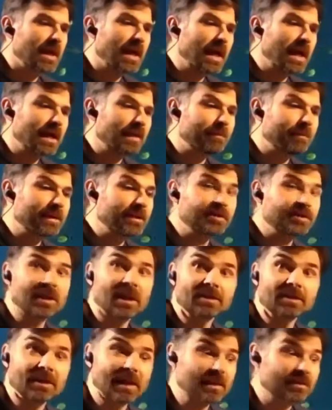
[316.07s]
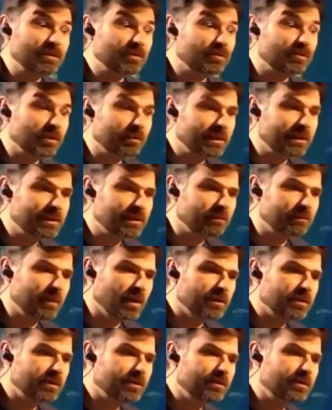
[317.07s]
And a big shout out to Trimley St.
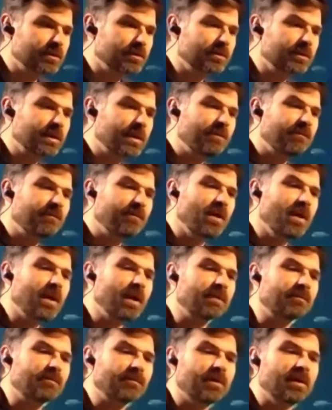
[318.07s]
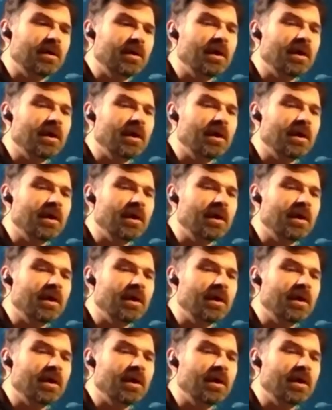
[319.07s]
Martin's School Year 5.